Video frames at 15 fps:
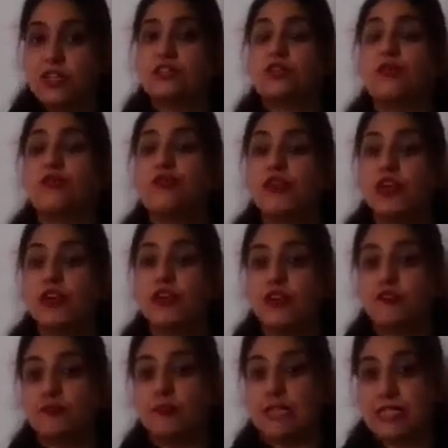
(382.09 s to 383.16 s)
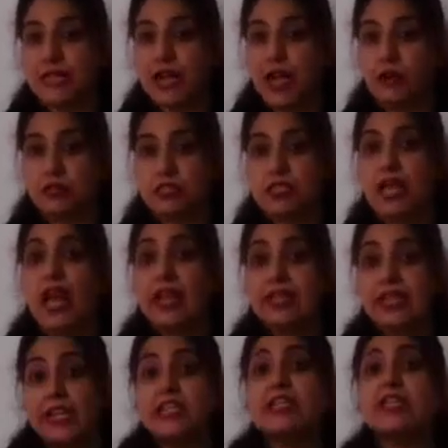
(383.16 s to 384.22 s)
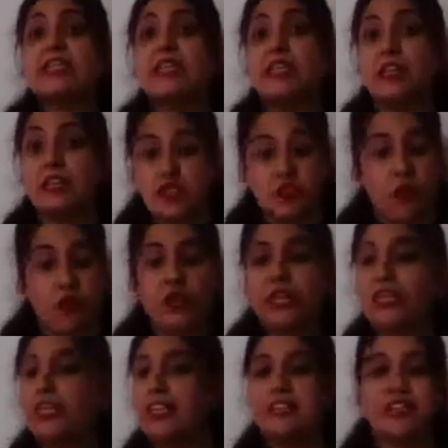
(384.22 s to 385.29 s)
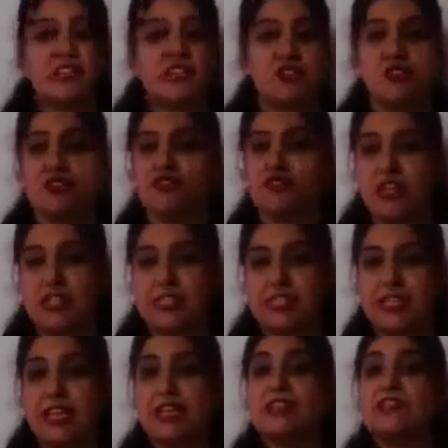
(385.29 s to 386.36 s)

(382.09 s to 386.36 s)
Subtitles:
So fear of missing out, and it surely leads to stress.